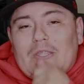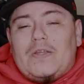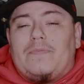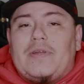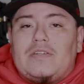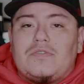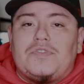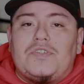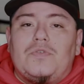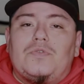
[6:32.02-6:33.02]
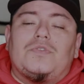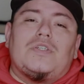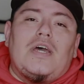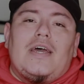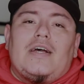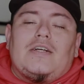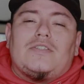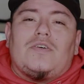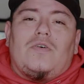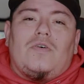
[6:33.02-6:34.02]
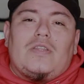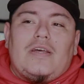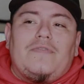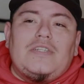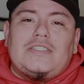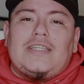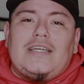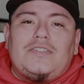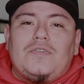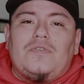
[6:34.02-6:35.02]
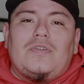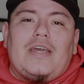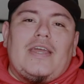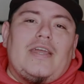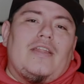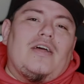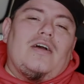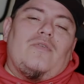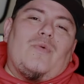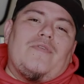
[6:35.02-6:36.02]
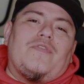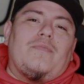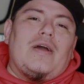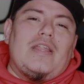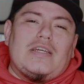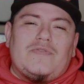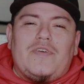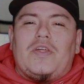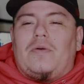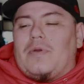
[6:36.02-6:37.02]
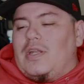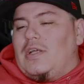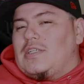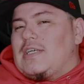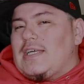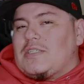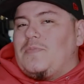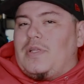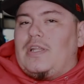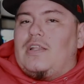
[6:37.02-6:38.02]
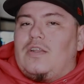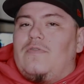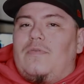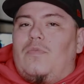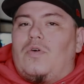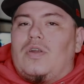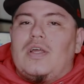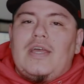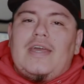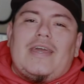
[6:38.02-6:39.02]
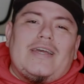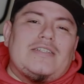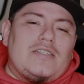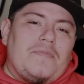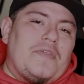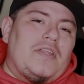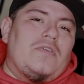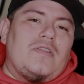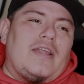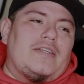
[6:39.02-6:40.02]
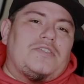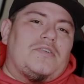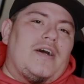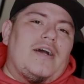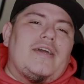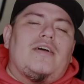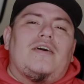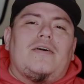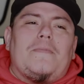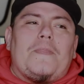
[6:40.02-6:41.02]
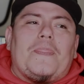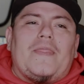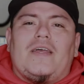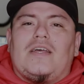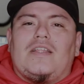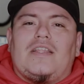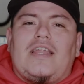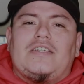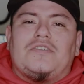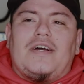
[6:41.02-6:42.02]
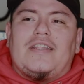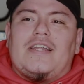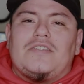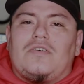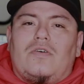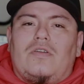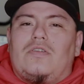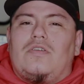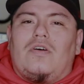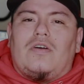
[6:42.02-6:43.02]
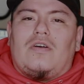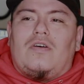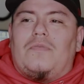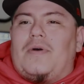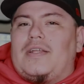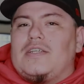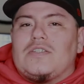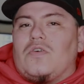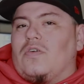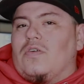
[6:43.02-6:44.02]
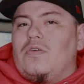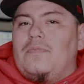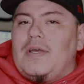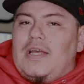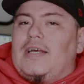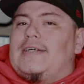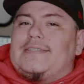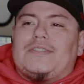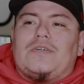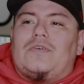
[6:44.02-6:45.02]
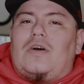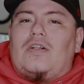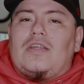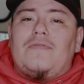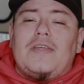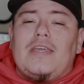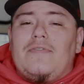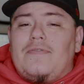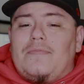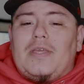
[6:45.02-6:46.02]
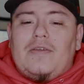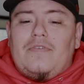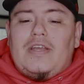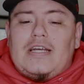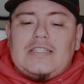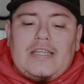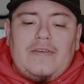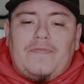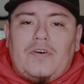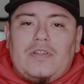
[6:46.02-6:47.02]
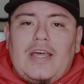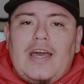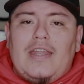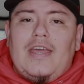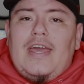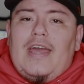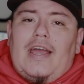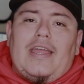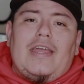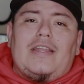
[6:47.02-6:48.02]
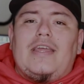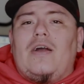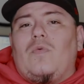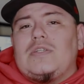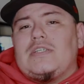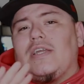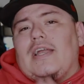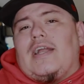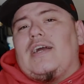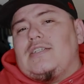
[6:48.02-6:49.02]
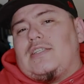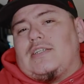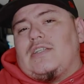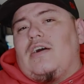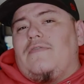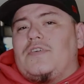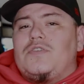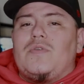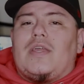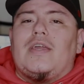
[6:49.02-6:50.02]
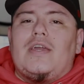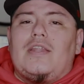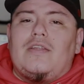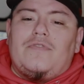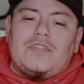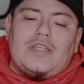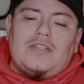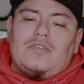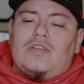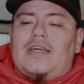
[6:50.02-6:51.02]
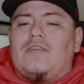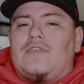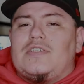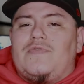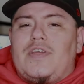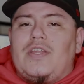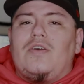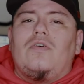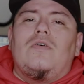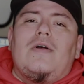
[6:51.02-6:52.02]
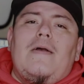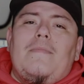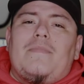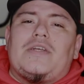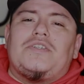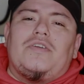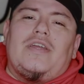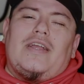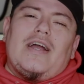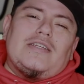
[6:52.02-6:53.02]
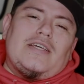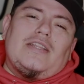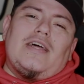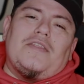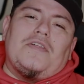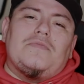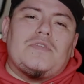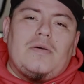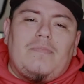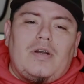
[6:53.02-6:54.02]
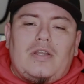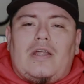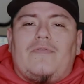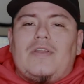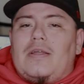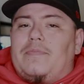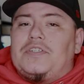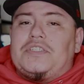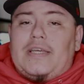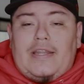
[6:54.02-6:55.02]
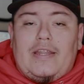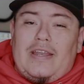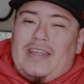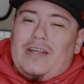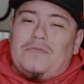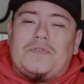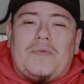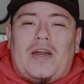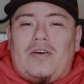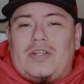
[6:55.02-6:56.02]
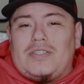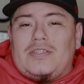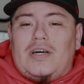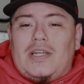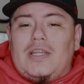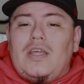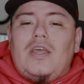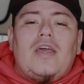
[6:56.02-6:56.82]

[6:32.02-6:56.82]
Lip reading: your pairs of shoes. So definitely stay tuned and wait for my next video. I'm going to explain a little bit more. It's something new that I tried, that I saw on, you know, on my Discord group. So I'll definitely be giving you guys the info on that. And yeah, once again, guys, thanks a lot for tuning in. If you stay to the end of this video, make sure you guys hit that thumbs up button. I really appreciate it, and it helps me out a ton.